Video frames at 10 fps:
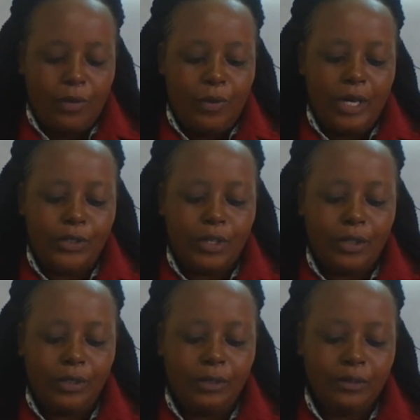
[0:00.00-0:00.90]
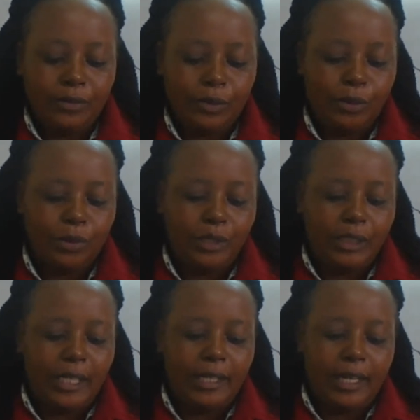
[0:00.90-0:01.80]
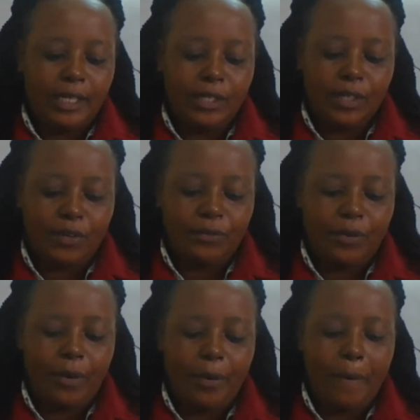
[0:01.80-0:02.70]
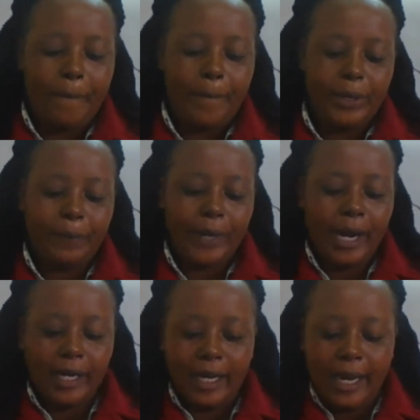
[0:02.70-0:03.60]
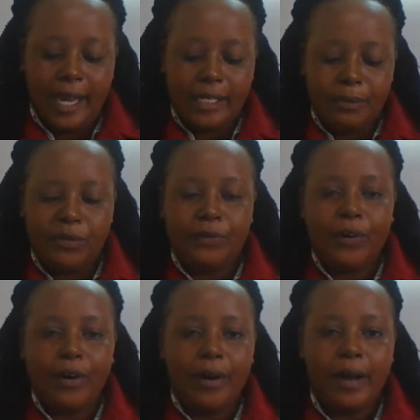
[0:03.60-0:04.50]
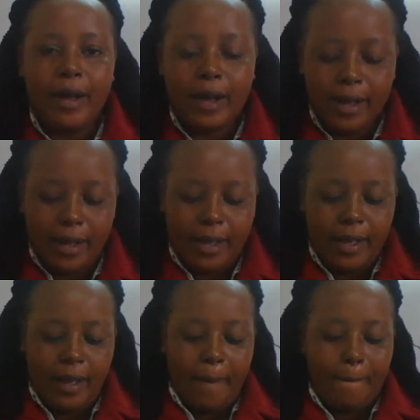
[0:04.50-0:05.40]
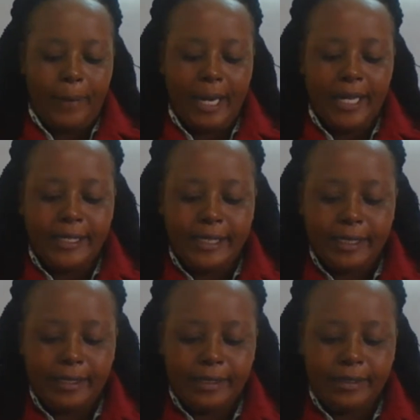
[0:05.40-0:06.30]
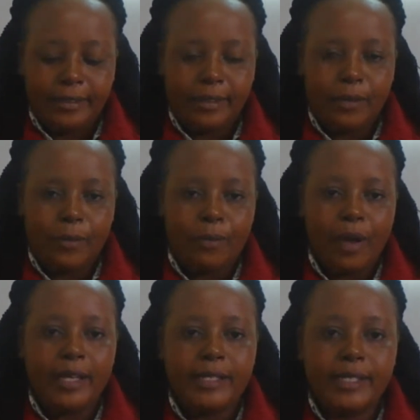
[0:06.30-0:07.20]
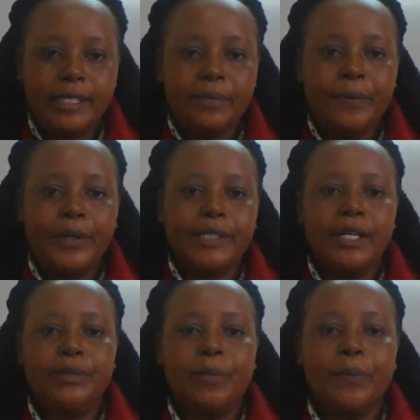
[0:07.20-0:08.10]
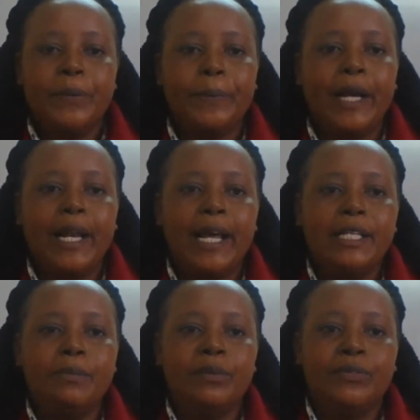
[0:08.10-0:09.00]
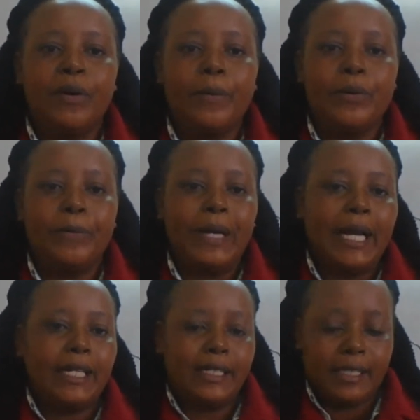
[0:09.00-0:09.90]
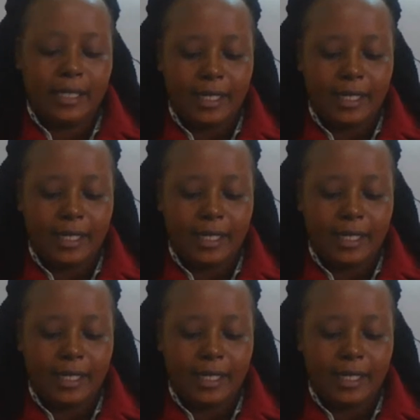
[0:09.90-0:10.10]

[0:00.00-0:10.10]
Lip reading: we are told to state the reason for preparing land before planting. Why is it important to prepare land before you plant?